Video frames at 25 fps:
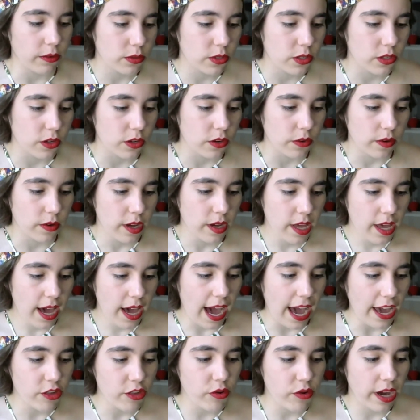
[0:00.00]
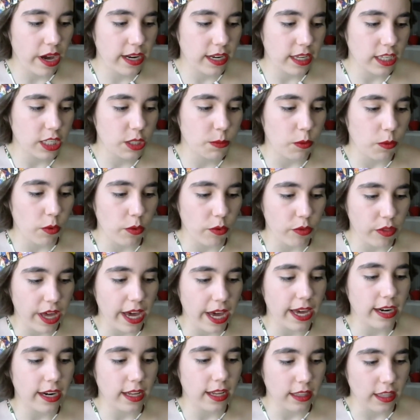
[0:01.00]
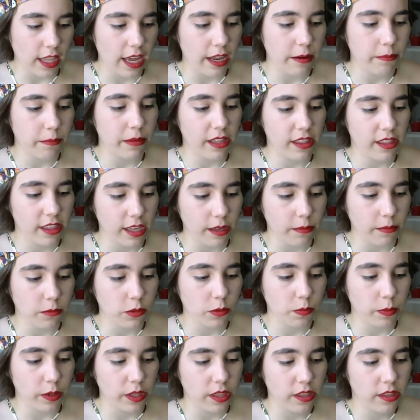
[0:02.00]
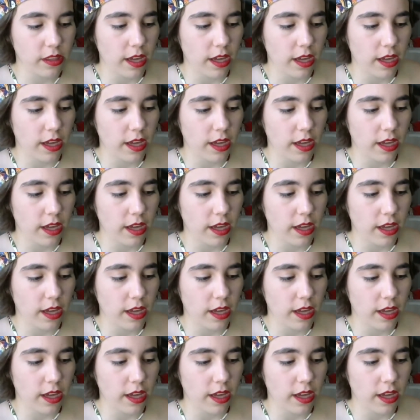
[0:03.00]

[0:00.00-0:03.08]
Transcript: So I try and explore that a lot in my themes with